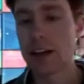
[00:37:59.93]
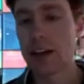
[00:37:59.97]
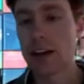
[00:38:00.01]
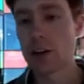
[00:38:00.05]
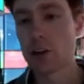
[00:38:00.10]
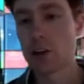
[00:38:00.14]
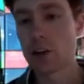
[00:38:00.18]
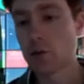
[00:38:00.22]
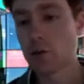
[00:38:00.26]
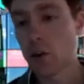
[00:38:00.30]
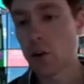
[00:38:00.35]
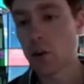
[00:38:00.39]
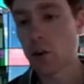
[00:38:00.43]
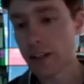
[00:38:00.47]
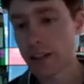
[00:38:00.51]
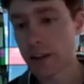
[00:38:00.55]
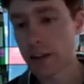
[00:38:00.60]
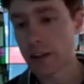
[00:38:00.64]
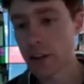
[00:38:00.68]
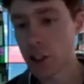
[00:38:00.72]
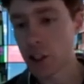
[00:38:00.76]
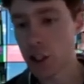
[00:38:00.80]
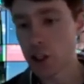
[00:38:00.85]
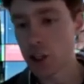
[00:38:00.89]
And on the right,
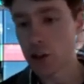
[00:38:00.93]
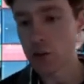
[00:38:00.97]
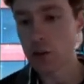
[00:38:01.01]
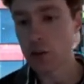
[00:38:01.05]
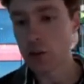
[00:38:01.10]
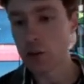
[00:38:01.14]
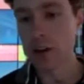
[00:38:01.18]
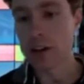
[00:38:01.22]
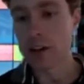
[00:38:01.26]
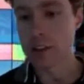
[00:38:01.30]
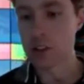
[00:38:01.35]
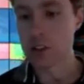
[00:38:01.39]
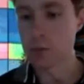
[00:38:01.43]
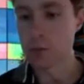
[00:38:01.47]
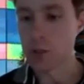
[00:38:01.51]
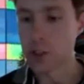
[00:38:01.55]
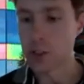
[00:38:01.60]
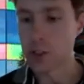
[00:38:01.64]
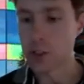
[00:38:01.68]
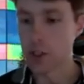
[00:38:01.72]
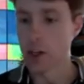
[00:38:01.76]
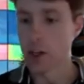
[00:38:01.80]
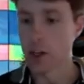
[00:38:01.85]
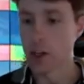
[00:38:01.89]
there are two lines
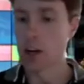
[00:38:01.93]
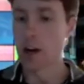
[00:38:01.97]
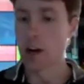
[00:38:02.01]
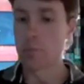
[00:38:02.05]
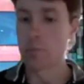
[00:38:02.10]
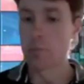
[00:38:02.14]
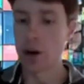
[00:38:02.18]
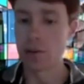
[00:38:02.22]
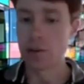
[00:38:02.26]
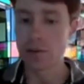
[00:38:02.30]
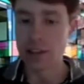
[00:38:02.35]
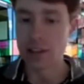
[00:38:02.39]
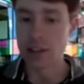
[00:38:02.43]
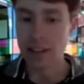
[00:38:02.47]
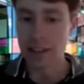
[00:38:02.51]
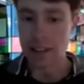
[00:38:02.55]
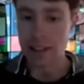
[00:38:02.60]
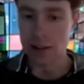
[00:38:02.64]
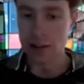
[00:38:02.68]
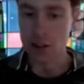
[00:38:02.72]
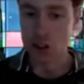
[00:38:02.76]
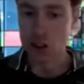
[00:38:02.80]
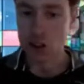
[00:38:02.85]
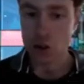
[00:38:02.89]
which are above
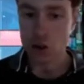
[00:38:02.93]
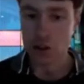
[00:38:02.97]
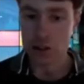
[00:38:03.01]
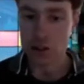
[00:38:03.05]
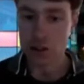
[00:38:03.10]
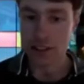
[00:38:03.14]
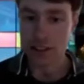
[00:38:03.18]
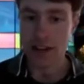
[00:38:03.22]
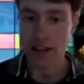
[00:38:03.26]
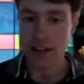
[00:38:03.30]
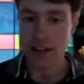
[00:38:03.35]
the dotted